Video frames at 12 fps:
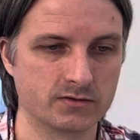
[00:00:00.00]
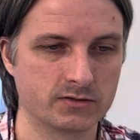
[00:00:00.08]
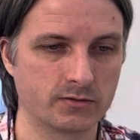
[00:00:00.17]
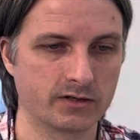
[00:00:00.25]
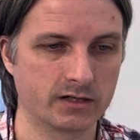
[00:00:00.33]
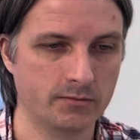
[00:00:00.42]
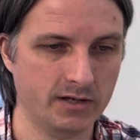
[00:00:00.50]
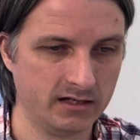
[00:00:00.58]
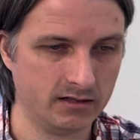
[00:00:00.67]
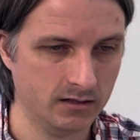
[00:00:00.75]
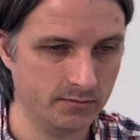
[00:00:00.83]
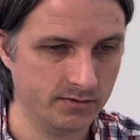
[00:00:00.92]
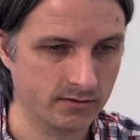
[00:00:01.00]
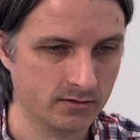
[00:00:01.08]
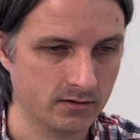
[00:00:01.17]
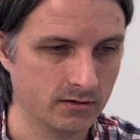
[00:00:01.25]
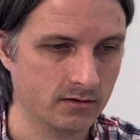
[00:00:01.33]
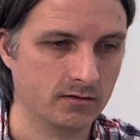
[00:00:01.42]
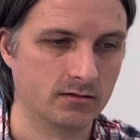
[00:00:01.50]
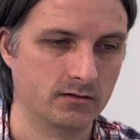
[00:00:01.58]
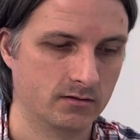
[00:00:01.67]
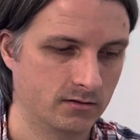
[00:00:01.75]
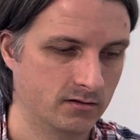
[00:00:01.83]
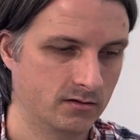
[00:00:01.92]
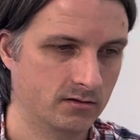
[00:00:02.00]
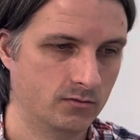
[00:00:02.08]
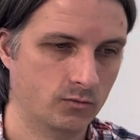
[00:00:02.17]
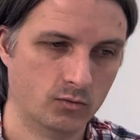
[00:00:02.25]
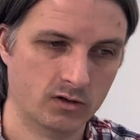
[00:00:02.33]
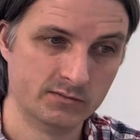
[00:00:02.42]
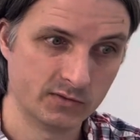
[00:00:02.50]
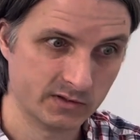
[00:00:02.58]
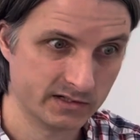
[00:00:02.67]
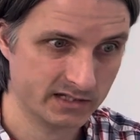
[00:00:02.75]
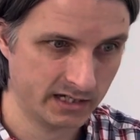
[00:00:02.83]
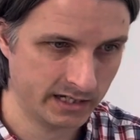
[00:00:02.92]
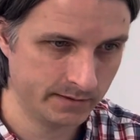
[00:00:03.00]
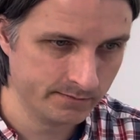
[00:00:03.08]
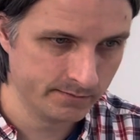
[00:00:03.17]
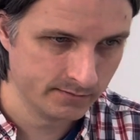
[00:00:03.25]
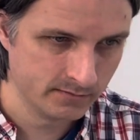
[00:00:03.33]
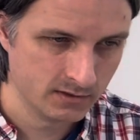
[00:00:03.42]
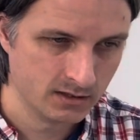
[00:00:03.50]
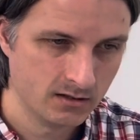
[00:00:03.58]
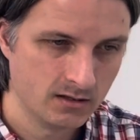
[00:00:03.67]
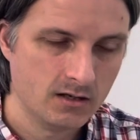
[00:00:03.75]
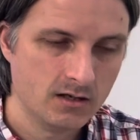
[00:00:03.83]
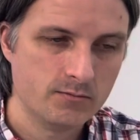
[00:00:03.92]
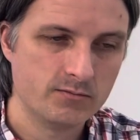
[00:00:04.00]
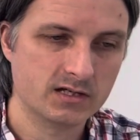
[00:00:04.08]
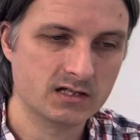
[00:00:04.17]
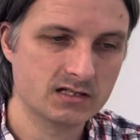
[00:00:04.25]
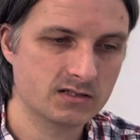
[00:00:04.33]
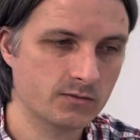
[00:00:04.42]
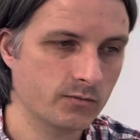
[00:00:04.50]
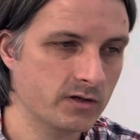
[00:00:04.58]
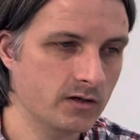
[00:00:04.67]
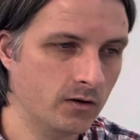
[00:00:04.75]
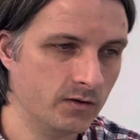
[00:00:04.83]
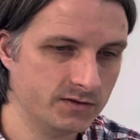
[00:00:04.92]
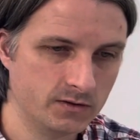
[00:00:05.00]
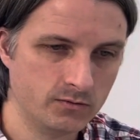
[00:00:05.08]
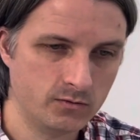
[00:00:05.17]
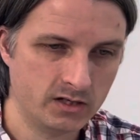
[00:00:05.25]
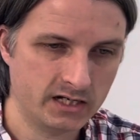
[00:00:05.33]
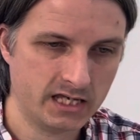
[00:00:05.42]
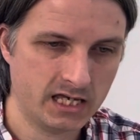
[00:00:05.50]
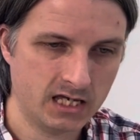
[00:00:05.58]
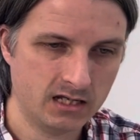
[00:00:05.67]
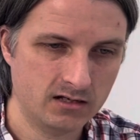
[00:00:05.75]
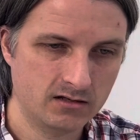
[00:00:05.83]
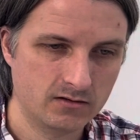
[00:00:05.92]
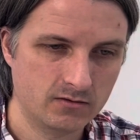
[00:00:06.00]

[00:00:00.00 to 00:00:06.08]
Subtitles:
So we're gonna back up one more time because we also wanna get